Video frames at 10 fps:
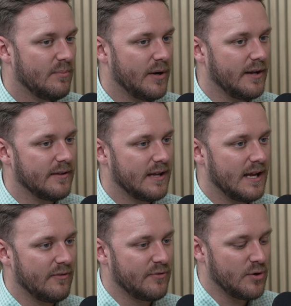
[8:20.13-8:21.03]
But
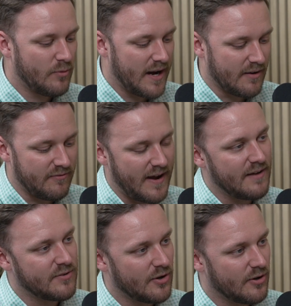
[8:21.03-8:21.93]
if you ran a
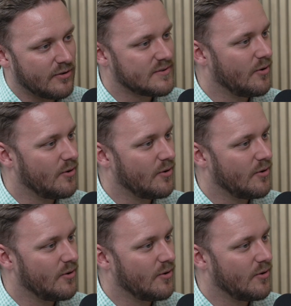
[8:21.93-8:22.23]
5-year